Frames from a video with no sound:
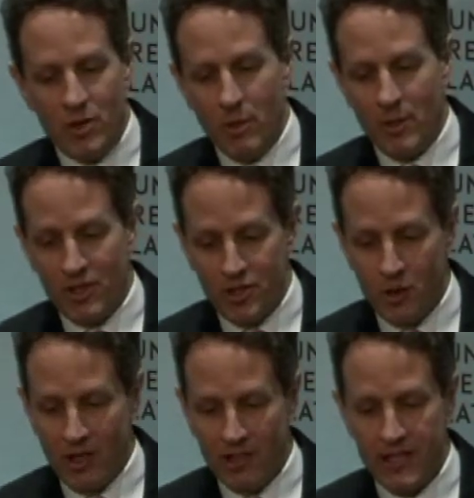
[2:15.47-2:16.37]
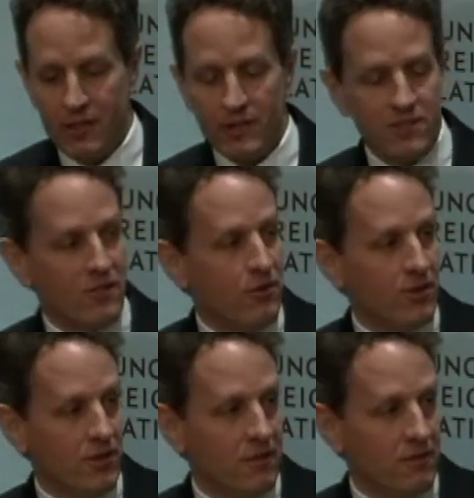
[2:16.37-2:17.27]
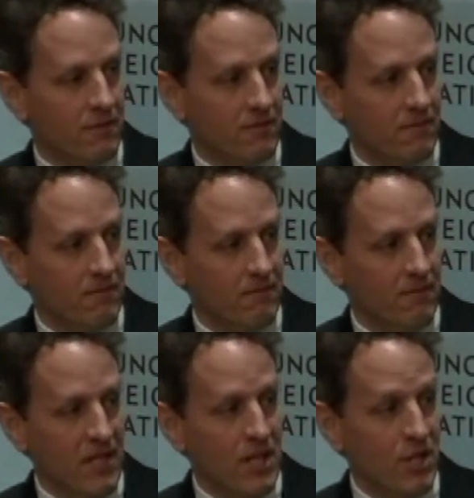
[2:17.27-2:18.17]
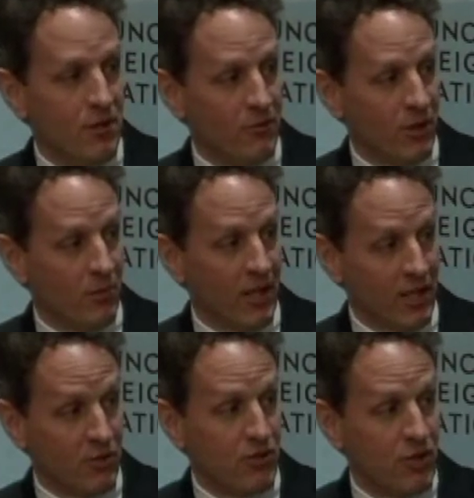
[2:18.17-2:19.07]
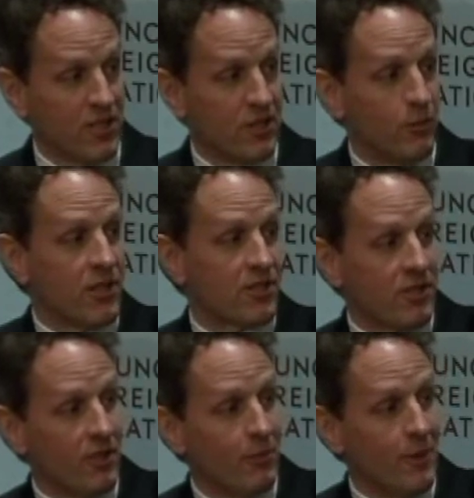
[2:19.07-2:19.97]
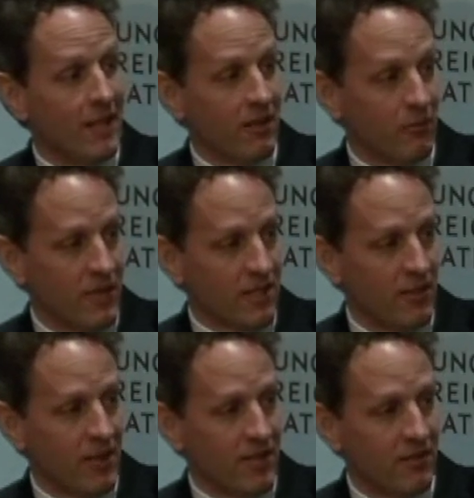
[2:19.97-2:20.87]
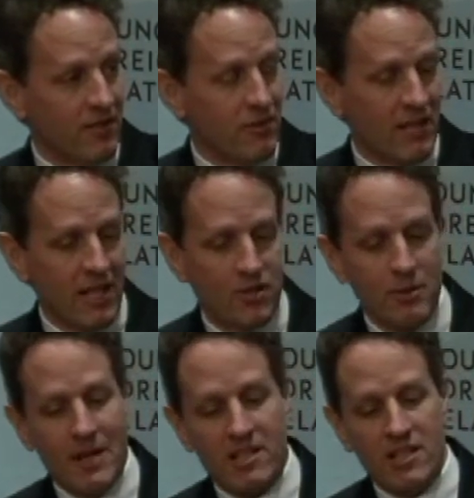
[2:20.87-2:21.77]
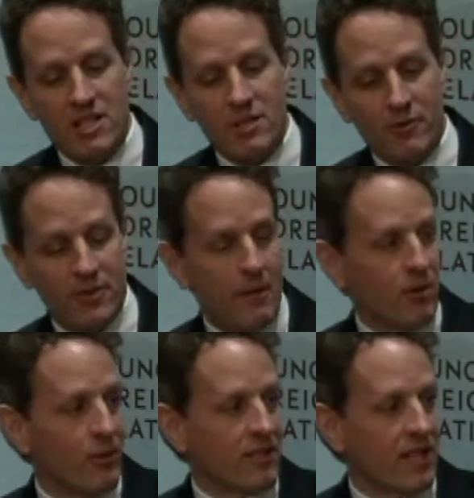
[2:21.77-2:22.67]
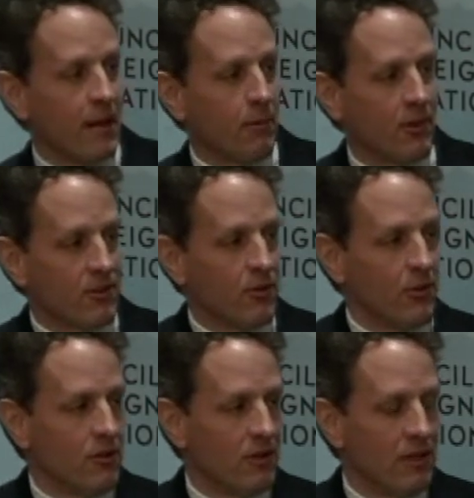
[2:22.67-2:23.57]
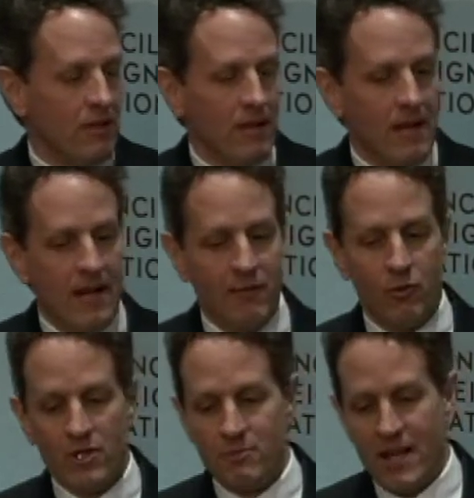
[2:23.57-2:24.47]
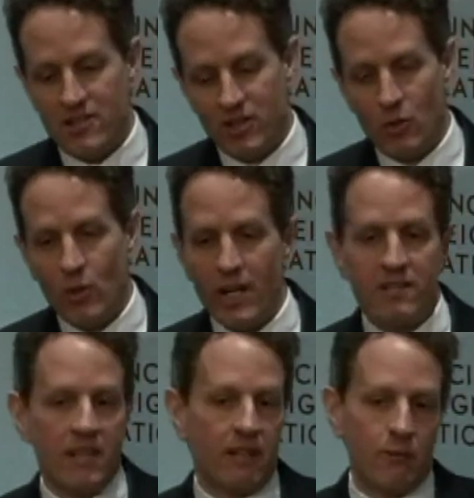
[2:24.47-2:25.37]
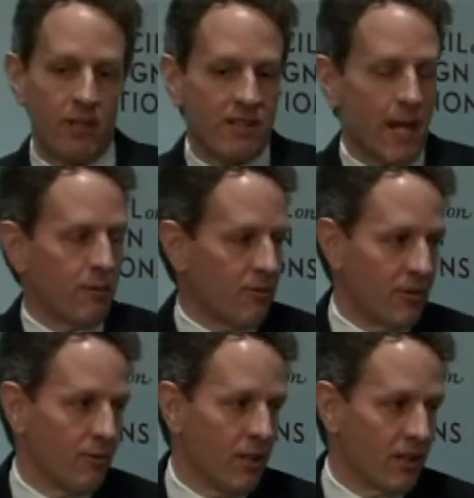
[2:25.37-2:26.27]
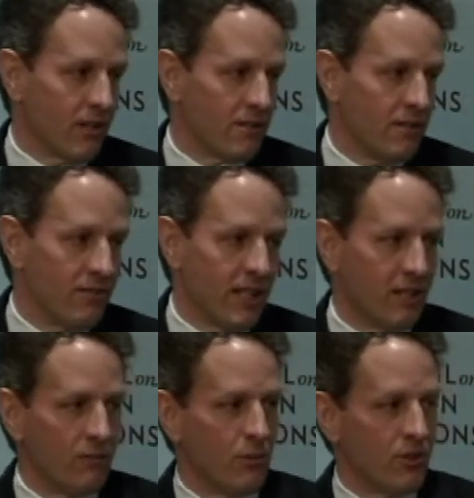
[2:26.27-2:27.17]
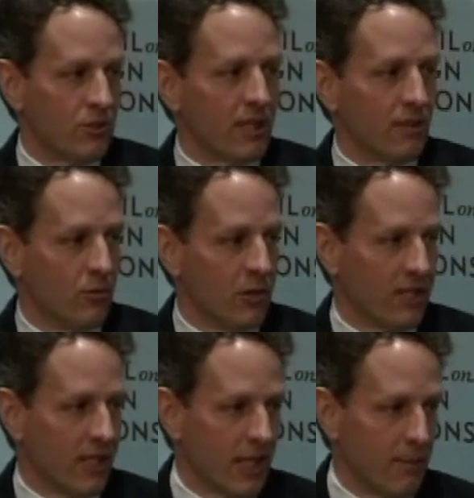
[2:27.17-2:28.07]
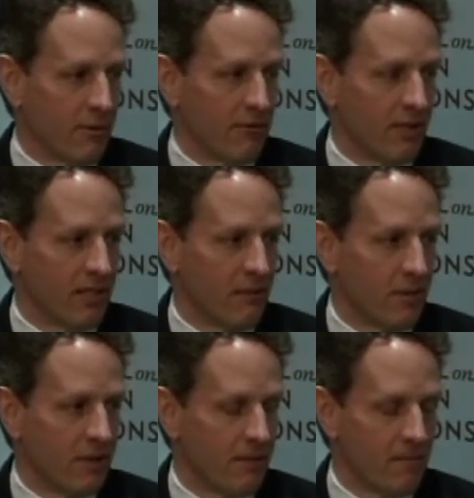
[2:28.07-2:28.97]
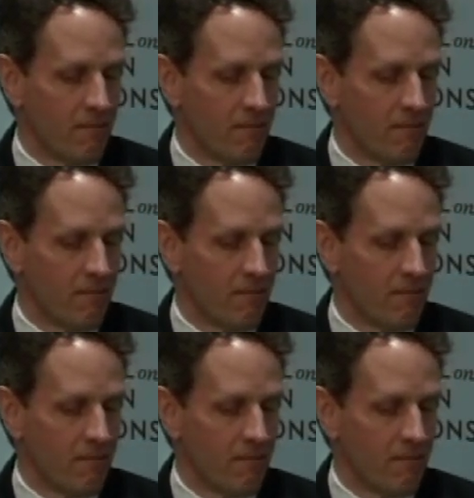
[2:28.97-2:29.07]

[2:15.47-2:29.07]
they'll be able to show a cleaner institution, easier for the market to judge the risks on the remaining rest of the balance sheet of the institution. And that should make it easier for them to raise capital as a whole. And of course, banks are going to want to take, raise capital from the markets if they can avoid, so they can avoid taking capital from the government.